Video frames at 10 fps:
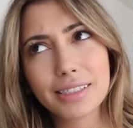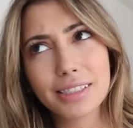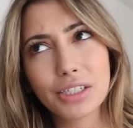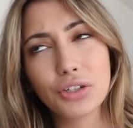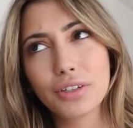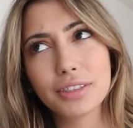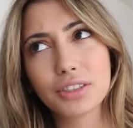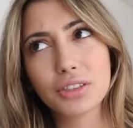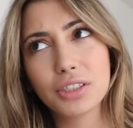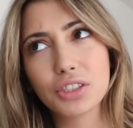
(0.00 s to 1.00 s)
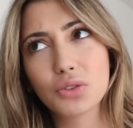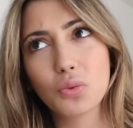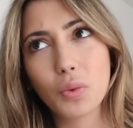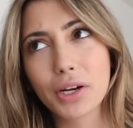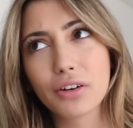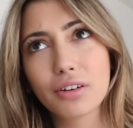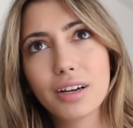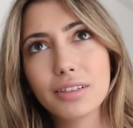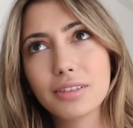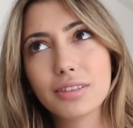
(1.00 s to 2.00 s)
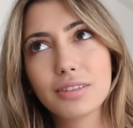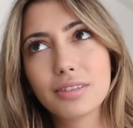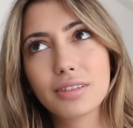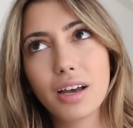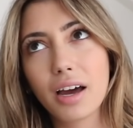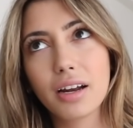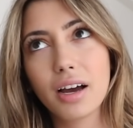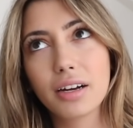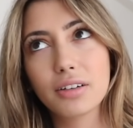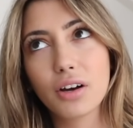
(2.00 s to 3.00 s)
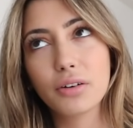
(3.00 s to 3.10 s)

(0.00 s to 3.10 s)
second channel, kind of addressing it. I'm gonna have that link